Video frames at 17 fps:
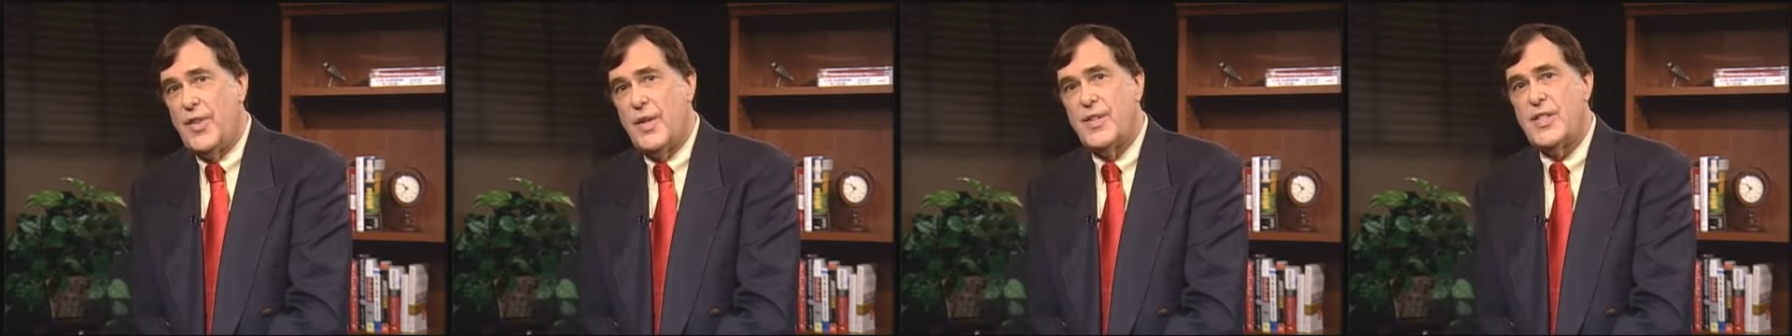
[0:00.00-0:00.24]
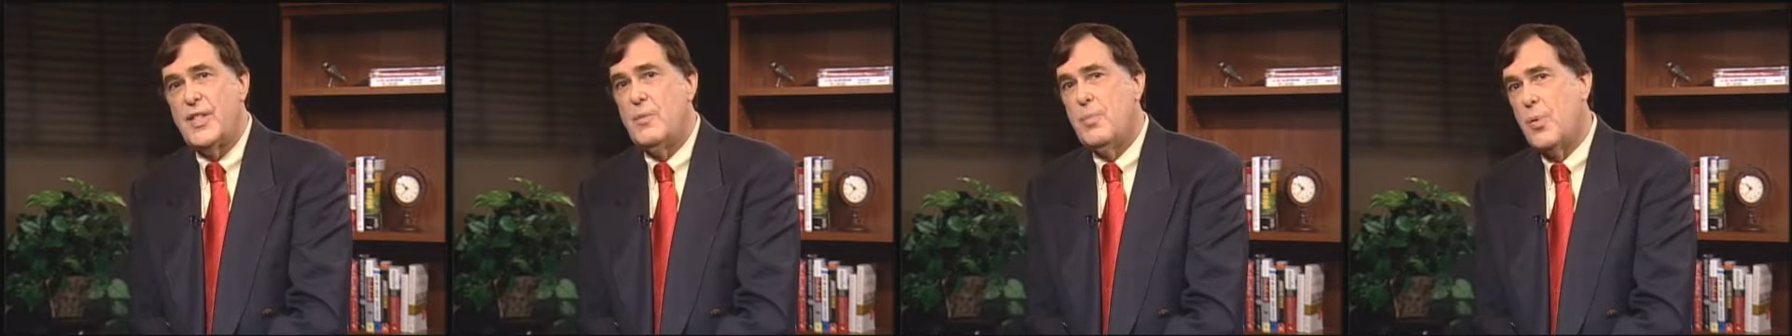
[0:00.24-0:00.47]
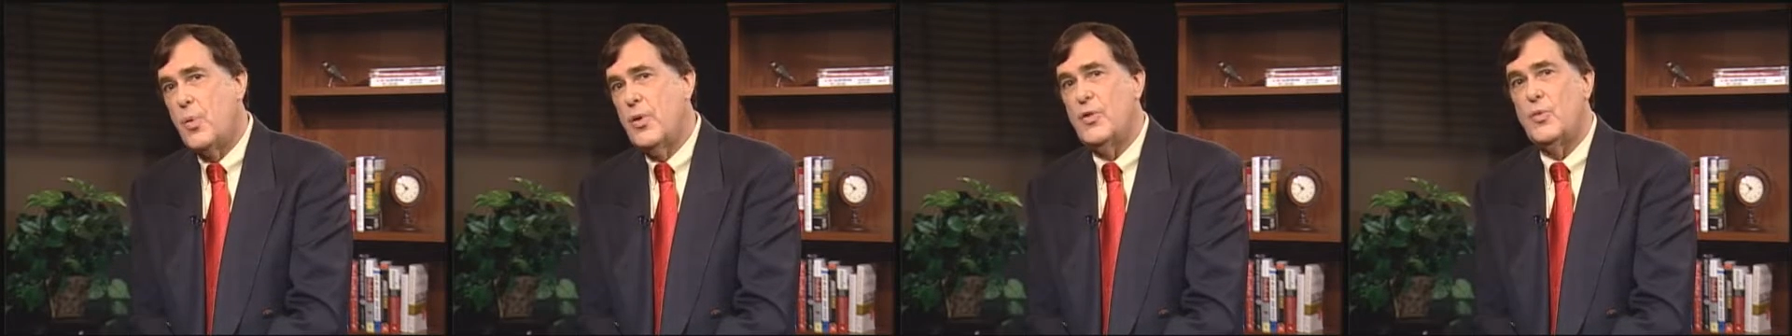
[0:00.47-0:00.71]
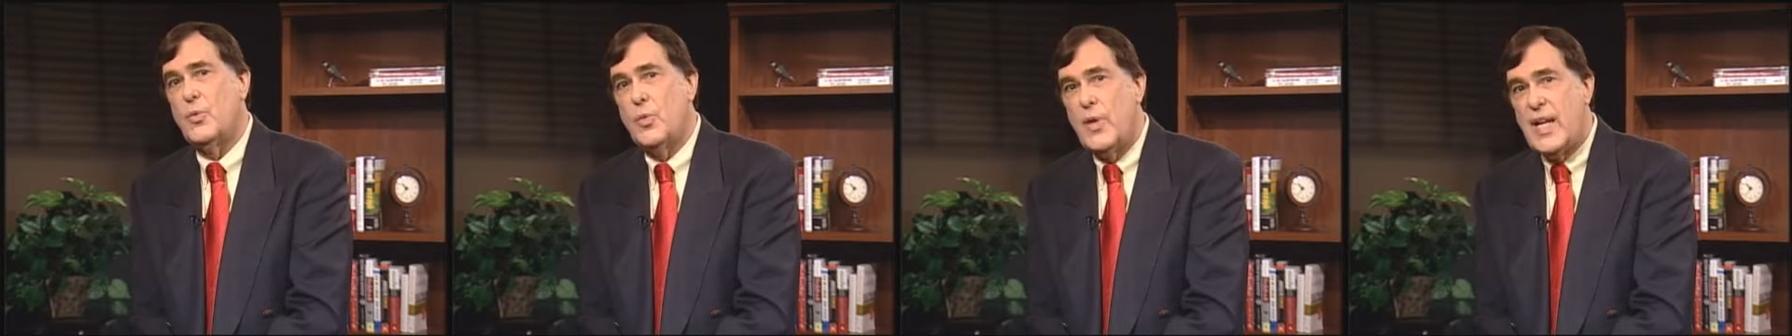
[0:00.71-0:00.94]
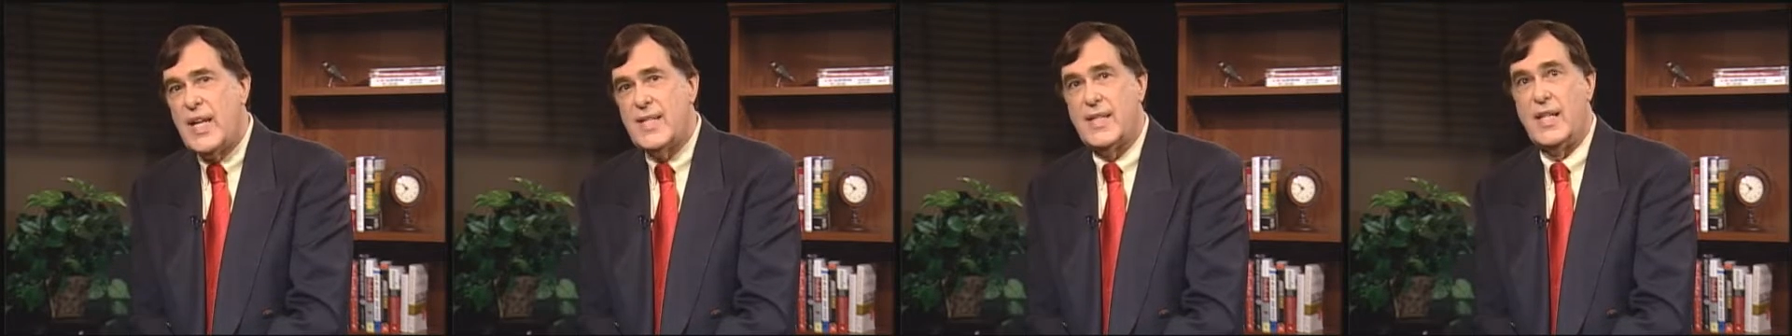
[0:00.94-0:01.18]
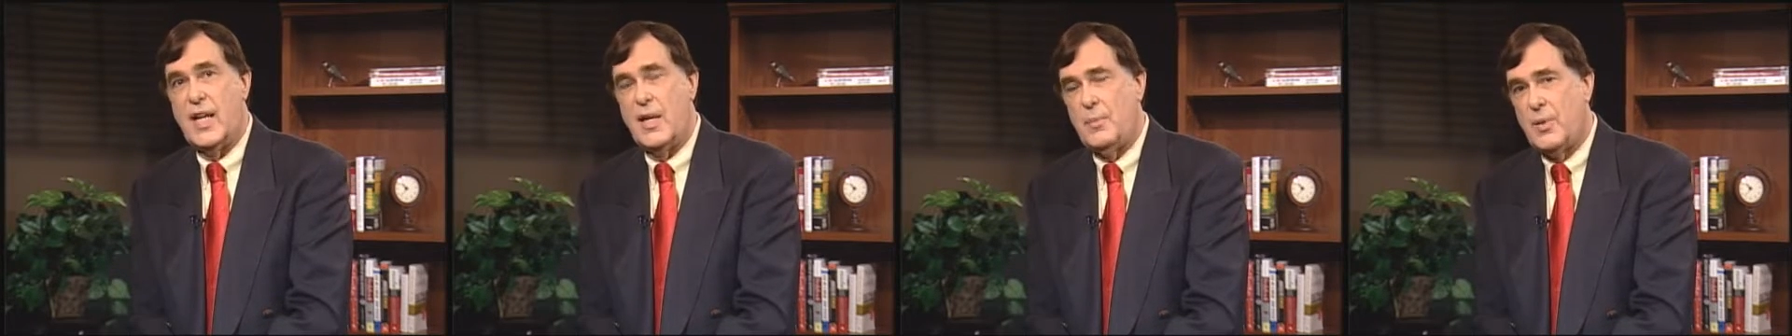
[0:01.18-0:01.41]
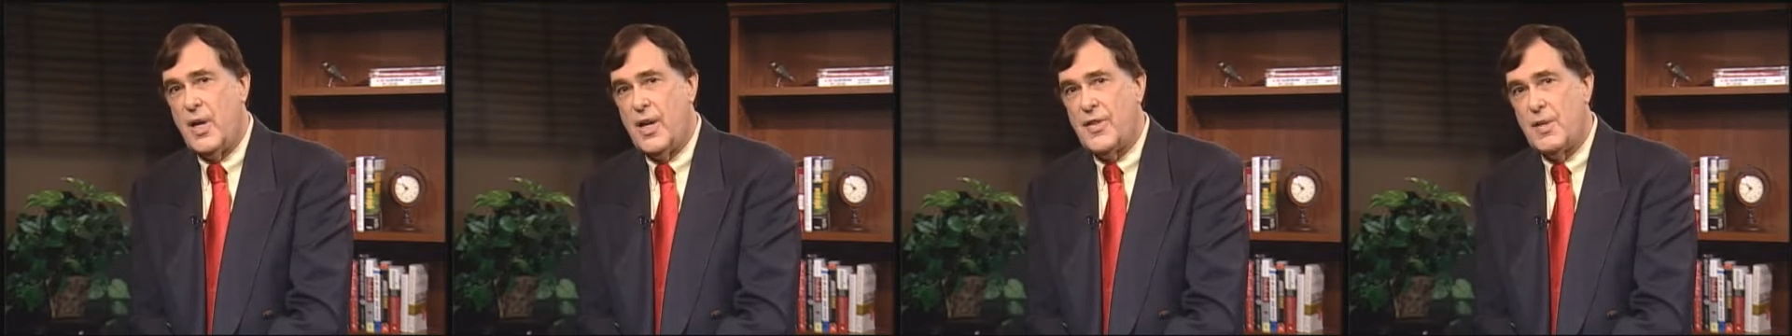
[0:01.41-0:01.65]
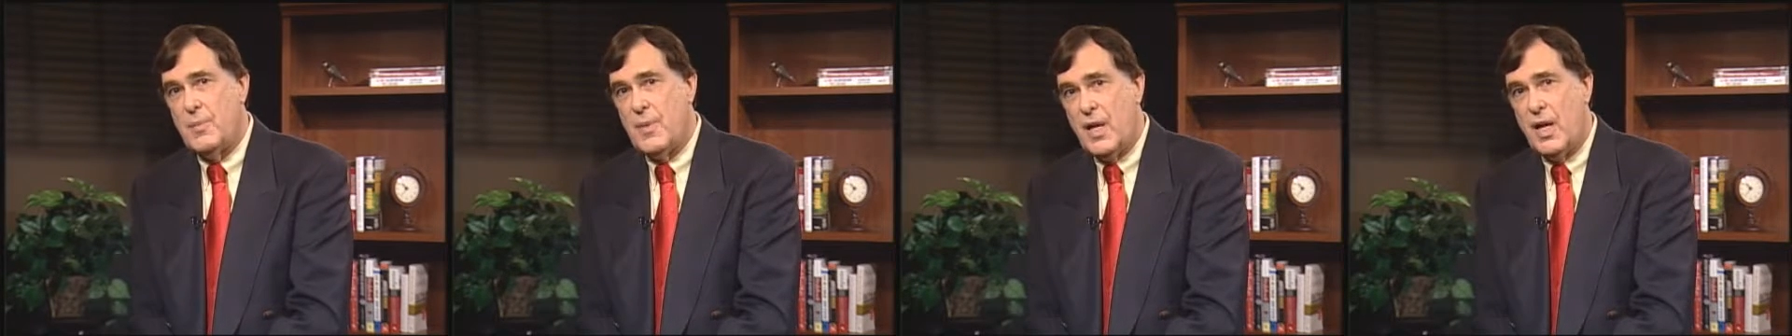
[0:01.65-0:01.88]
there is an important reason I
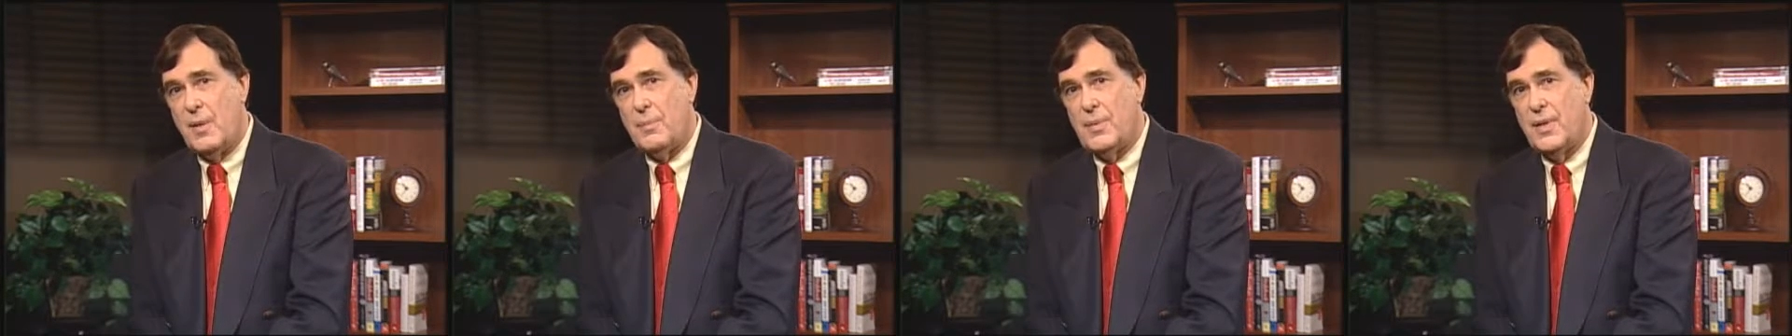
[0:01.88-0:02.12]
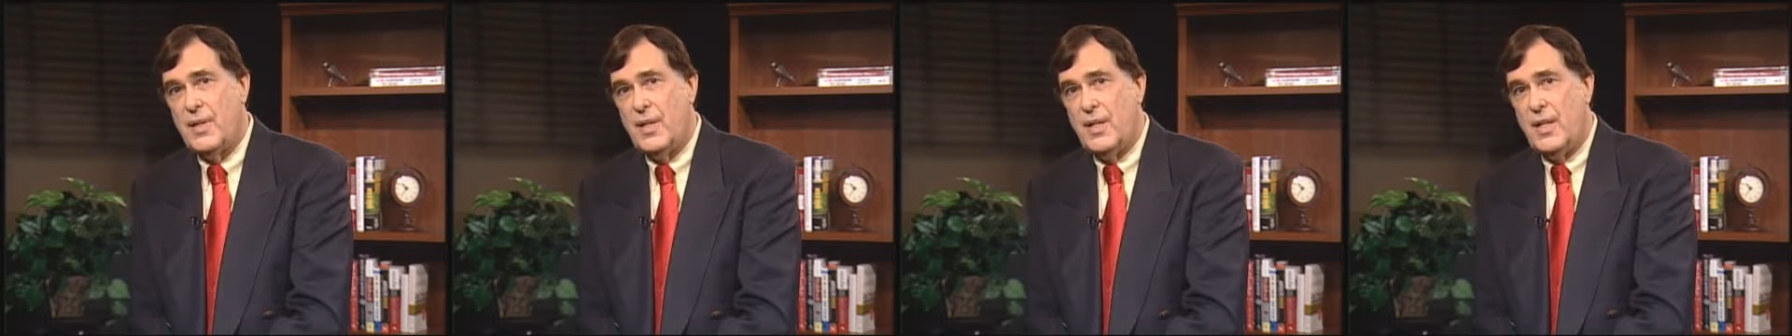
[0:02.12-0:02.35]
brought them up.